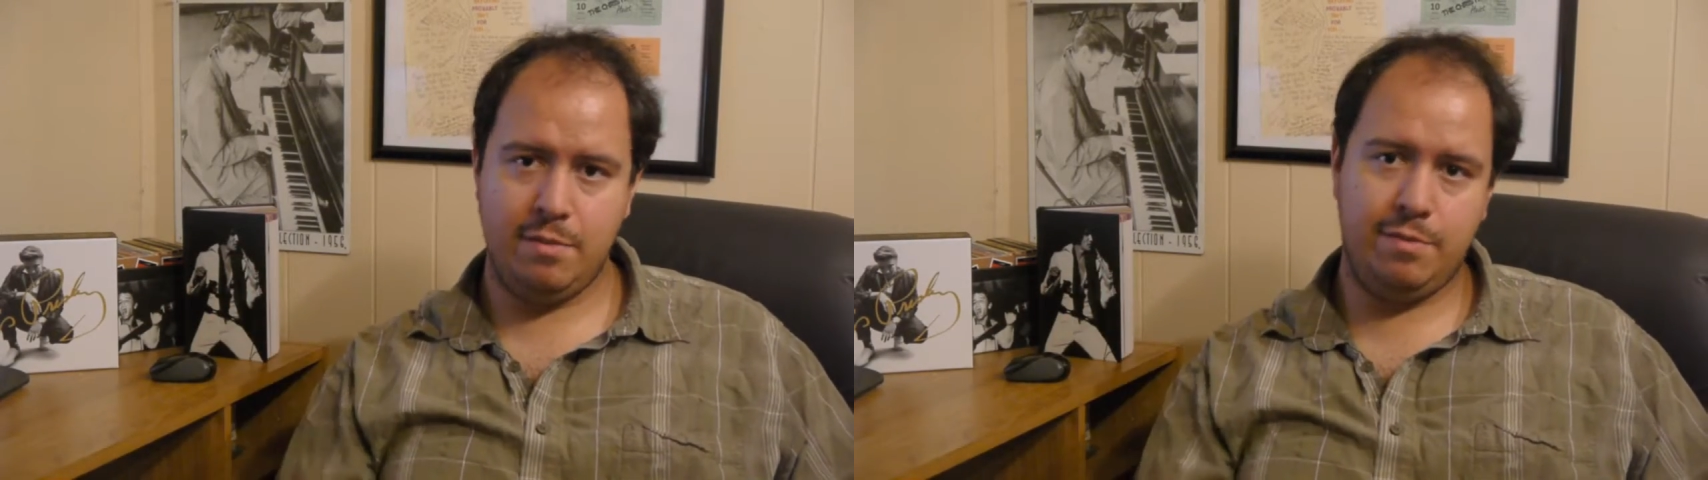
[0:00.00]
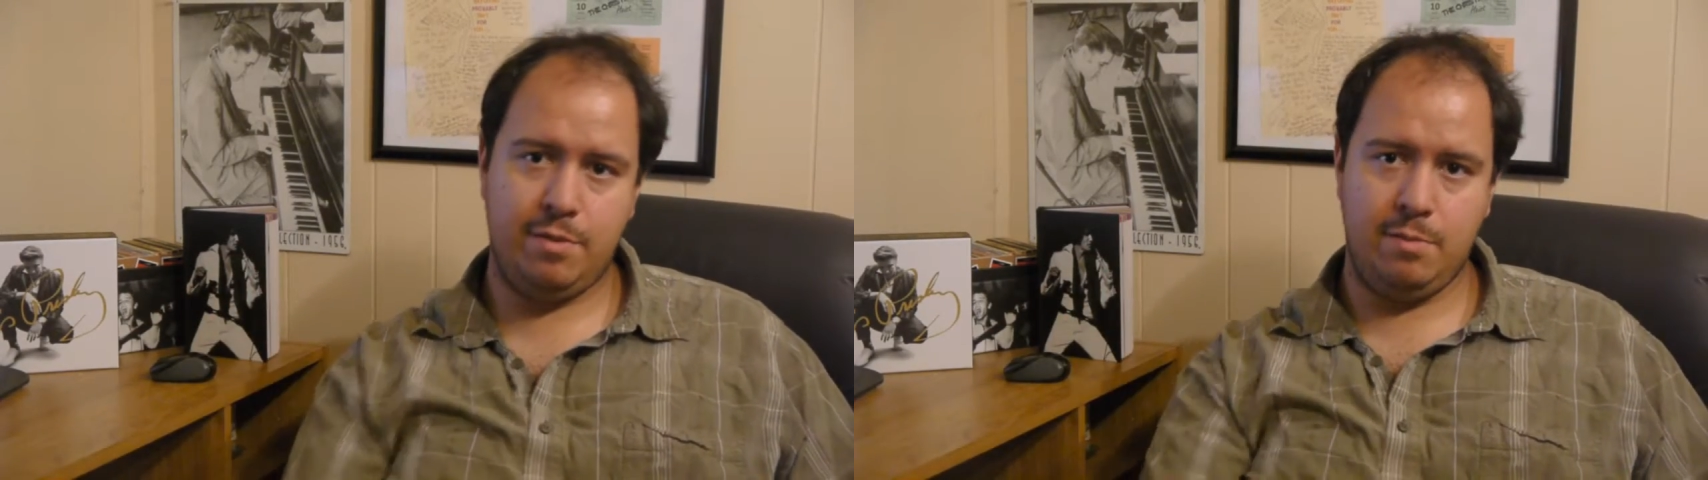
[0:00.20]

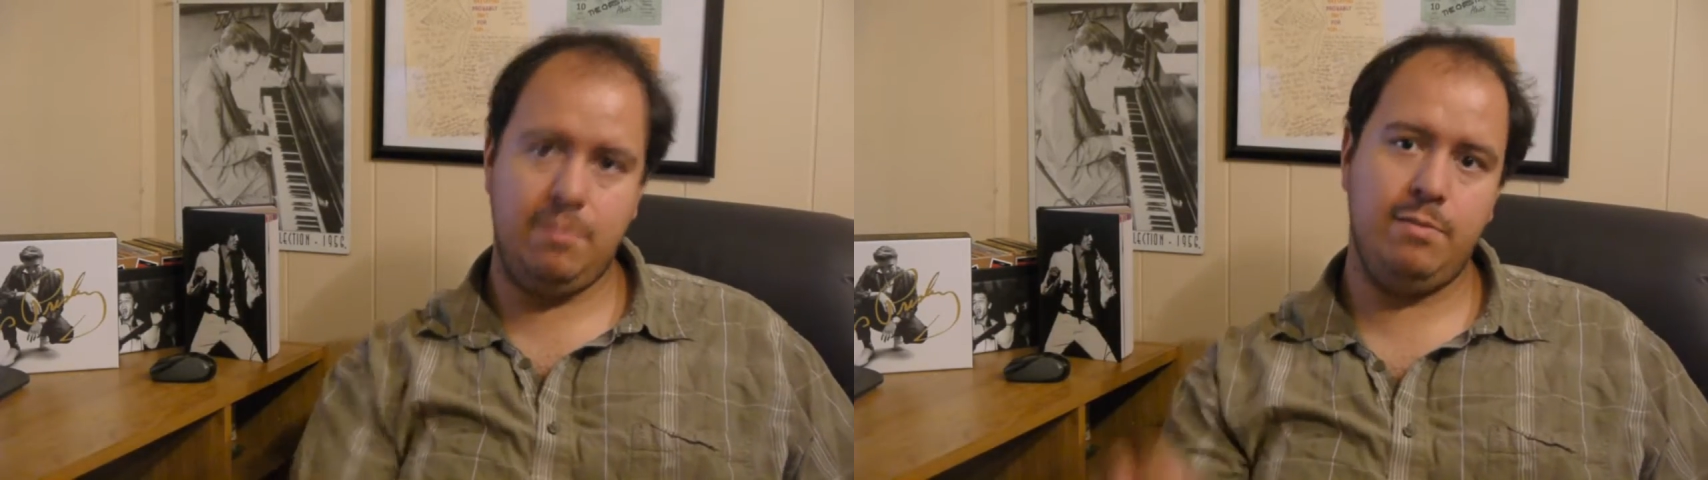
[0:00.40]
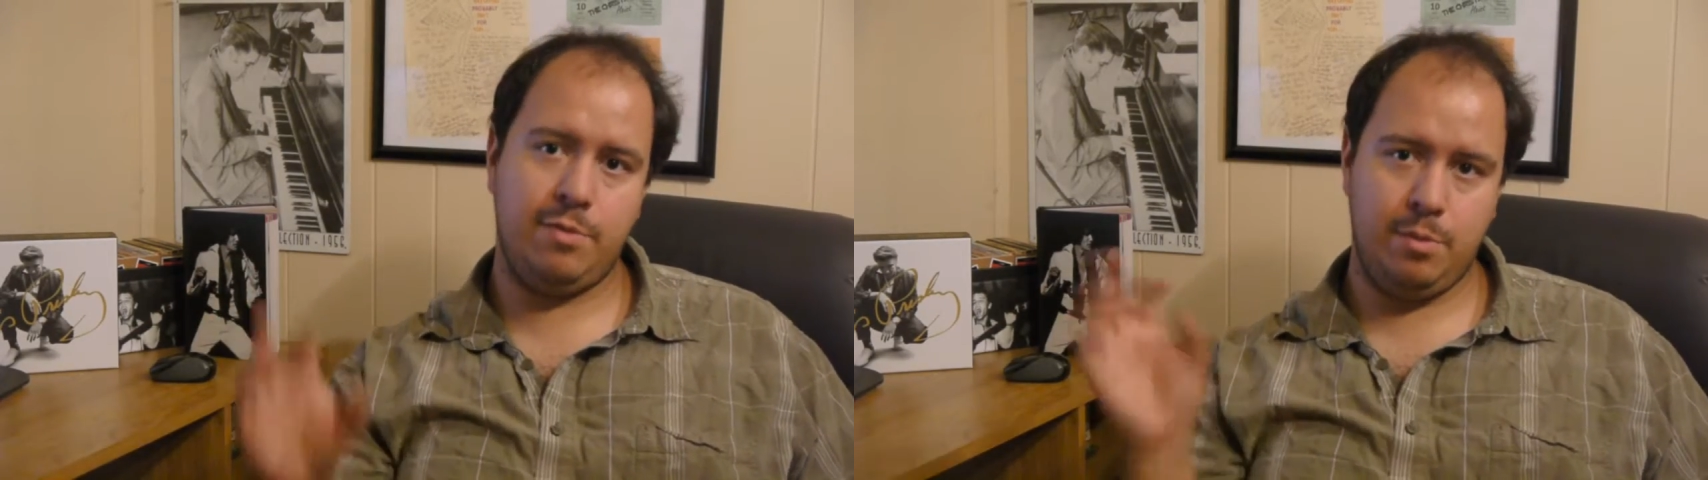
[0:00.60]

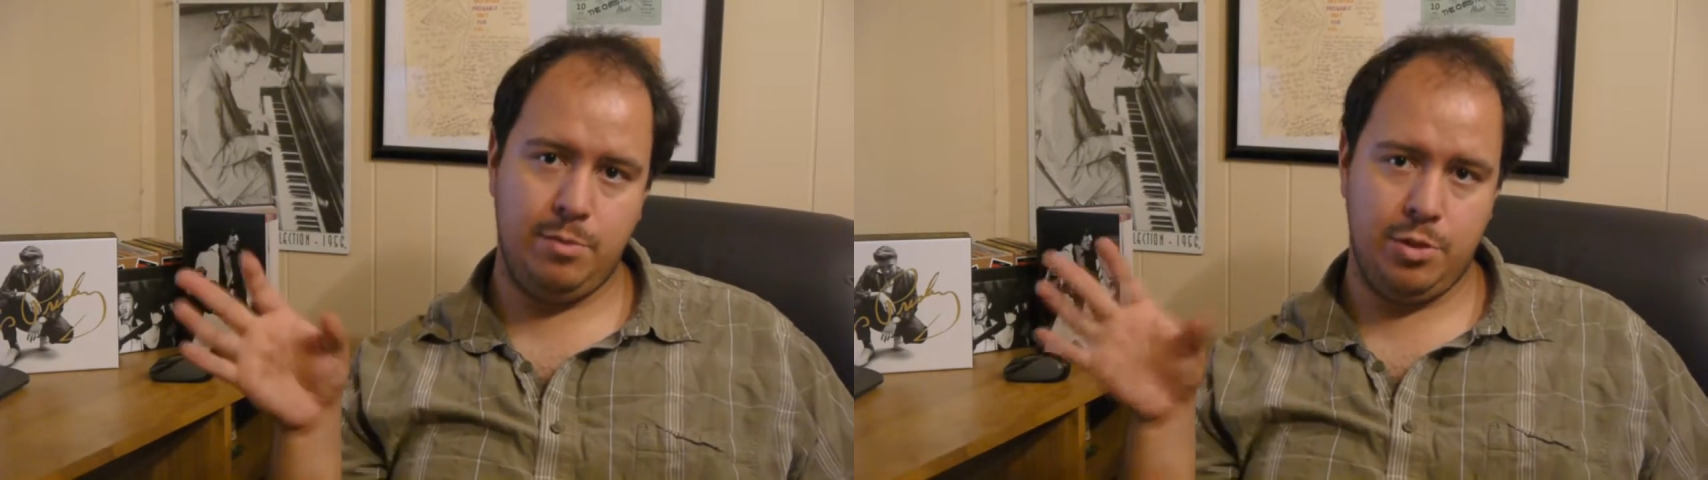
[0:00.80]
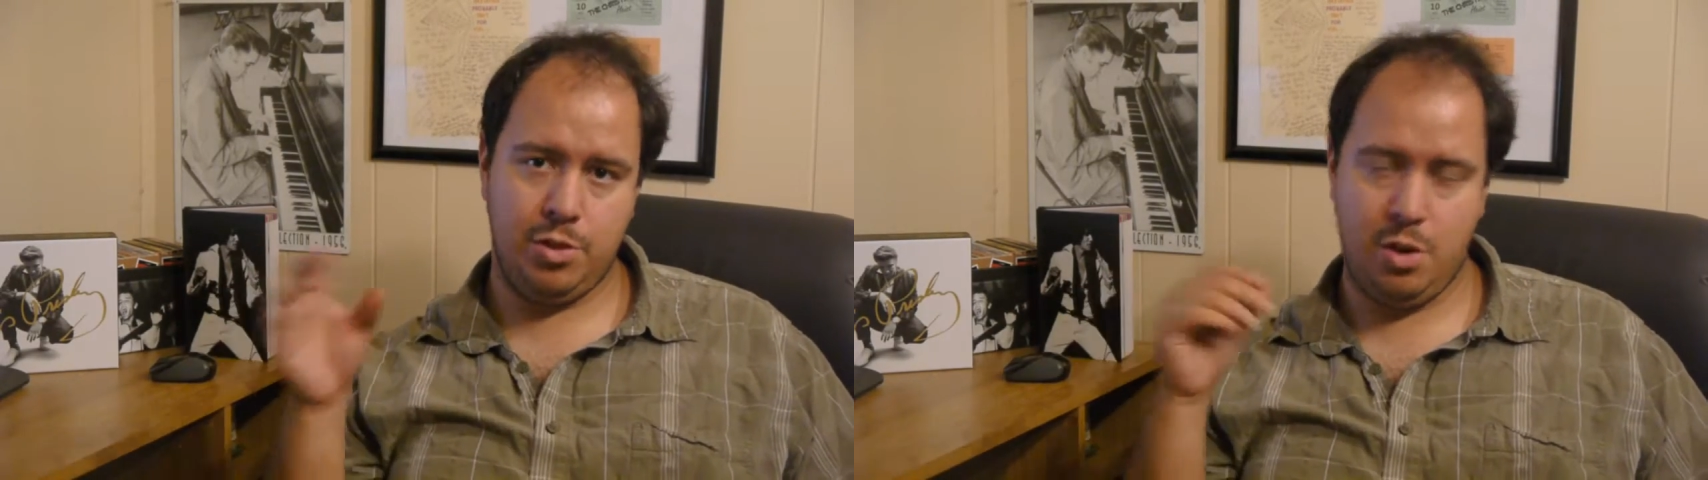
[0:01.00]
from
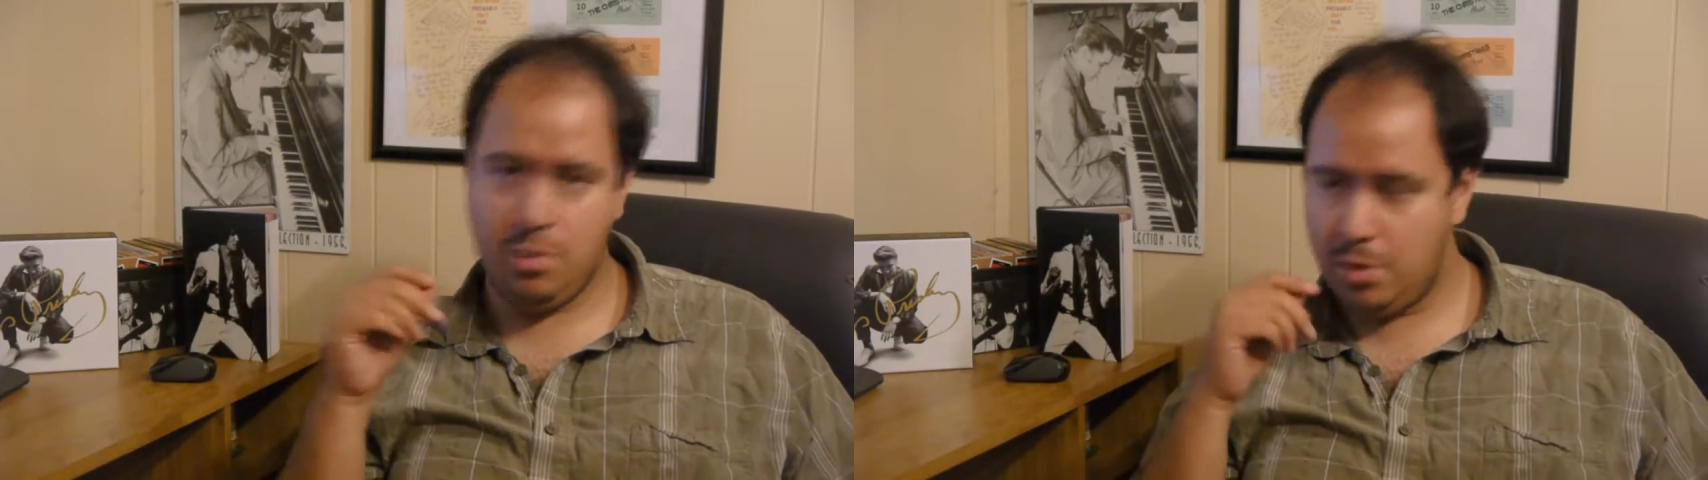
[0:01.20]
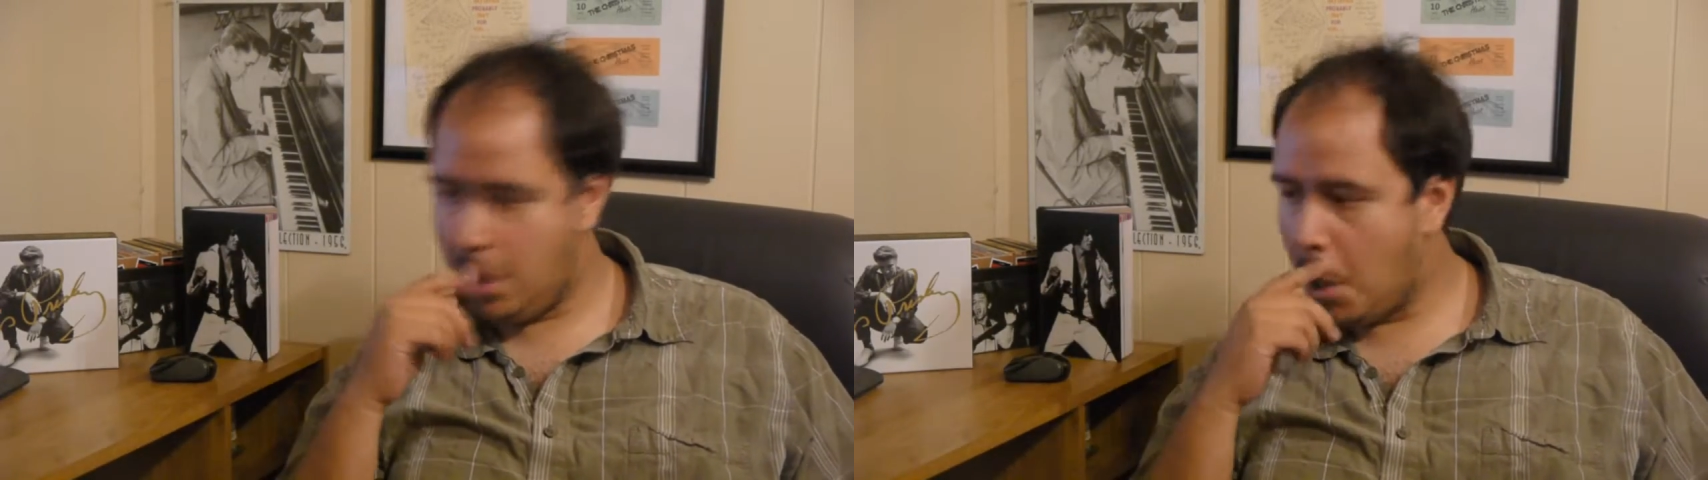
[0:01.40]
the show,